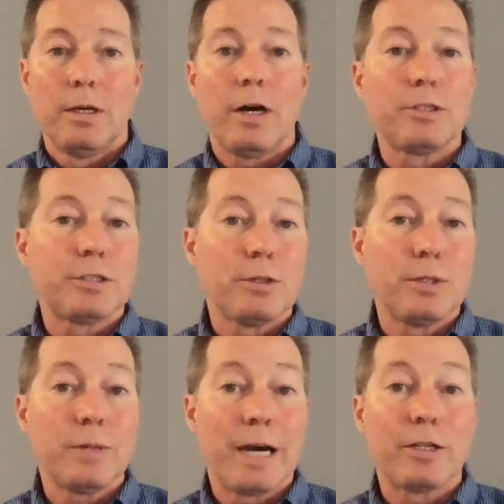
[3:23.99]
I'll show
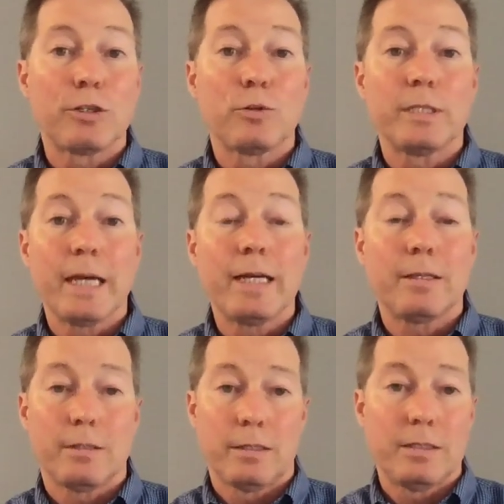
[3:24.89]
you how to create
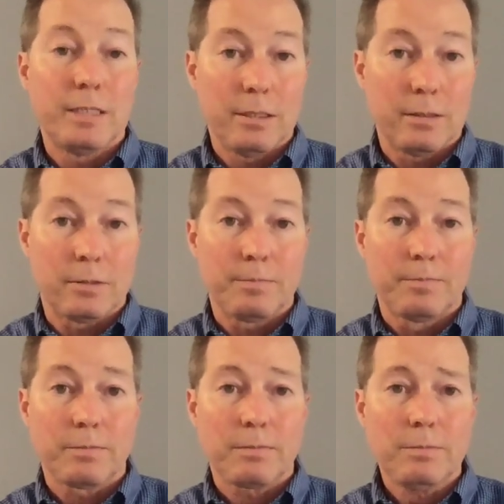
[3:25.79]
a deal.
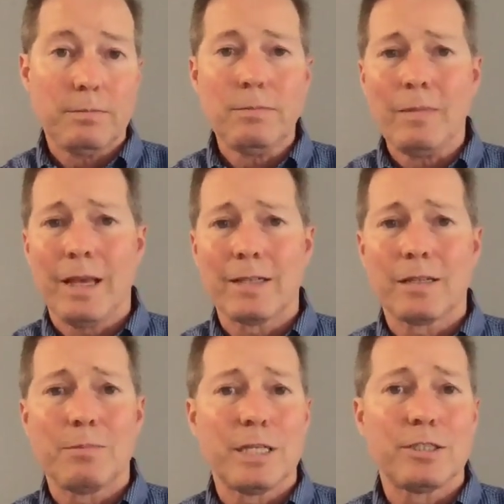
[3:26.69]
As
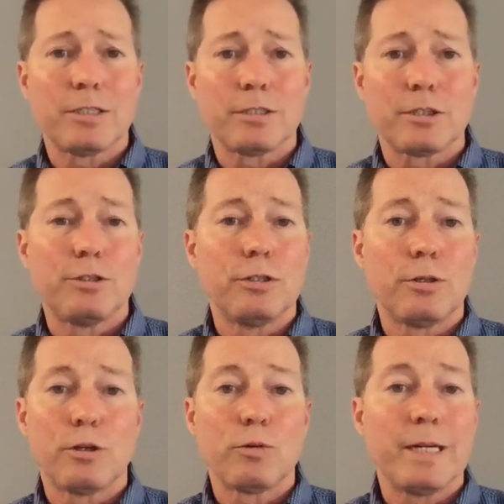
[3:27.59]
I mentioned, good
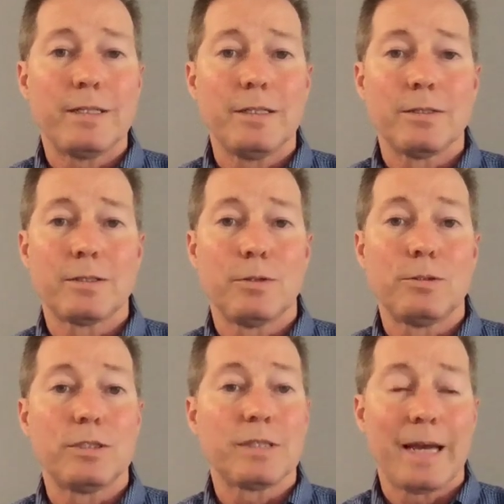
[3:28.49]
or great deals don't
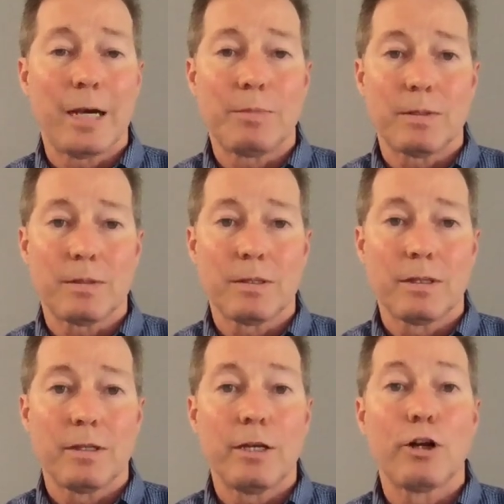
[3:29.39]
just happen,
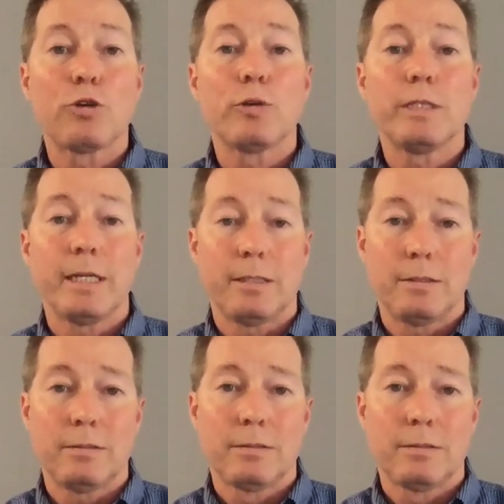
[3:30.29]
they are created.